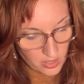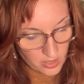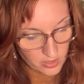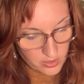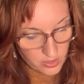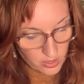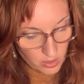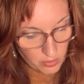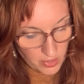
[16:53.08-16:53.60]

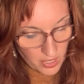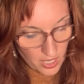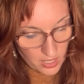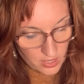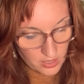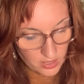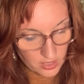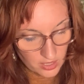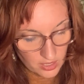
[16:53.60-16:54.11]
Topper had
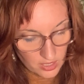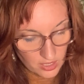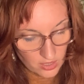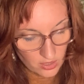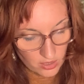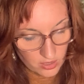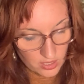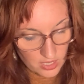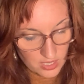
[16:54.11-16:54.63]
clearly
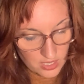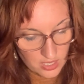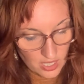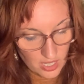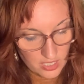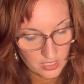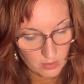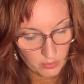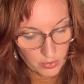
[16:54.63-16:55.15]
got his
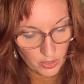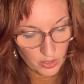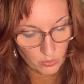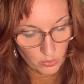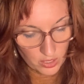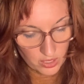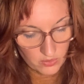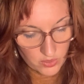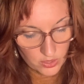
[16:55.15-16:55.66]
eyes upon
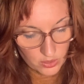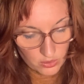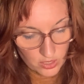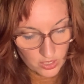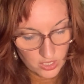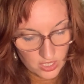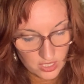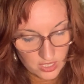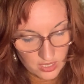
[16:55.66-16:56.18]
one of
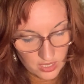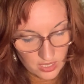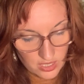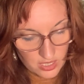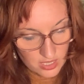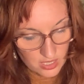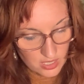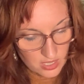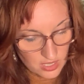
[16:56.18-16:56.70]
Scrooge's
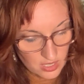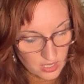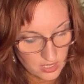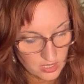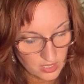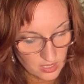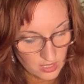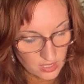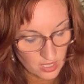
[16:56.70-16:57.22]
niece's
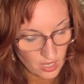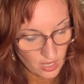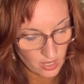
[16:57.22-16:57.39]
sisters,